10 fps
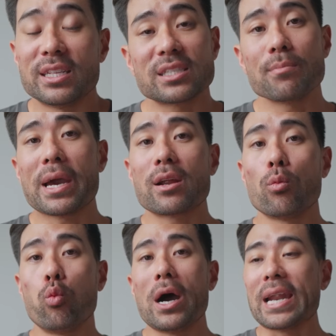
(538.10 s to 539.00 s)
It doesn't matter
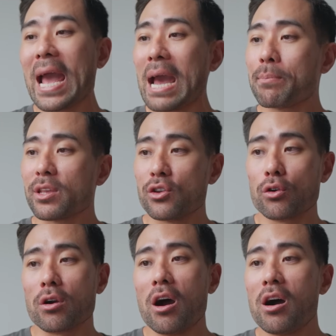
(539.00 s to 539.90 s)
what app
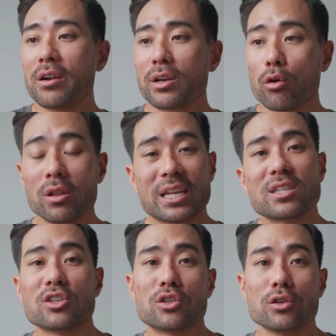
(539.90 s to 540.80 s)
you're on. All you
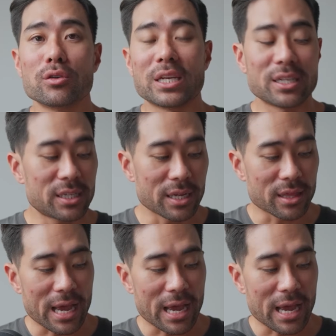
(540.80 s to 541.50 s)
need to do is hit